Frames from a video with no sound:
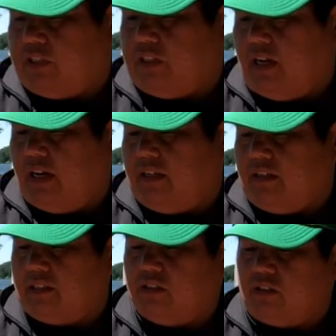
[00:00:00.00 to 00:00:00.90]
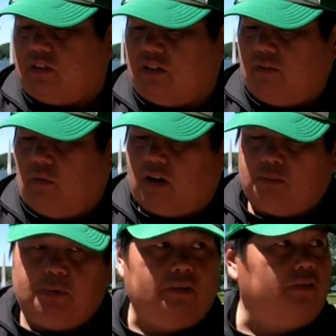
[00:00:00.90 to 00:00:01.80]
fish external
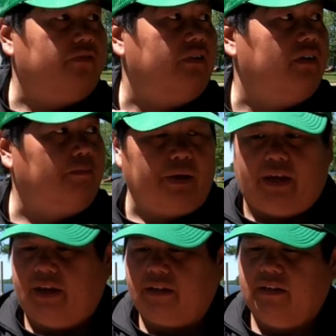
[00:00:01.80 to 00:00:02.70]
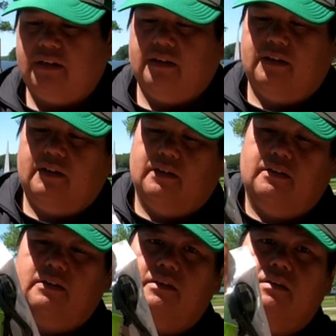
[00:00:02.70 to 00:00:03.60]
waterproof pack
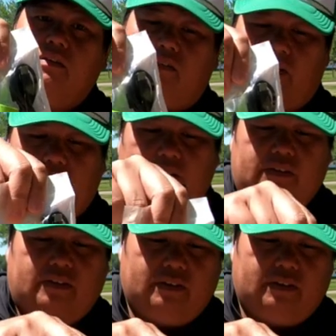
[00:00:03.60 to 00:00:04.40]
right here.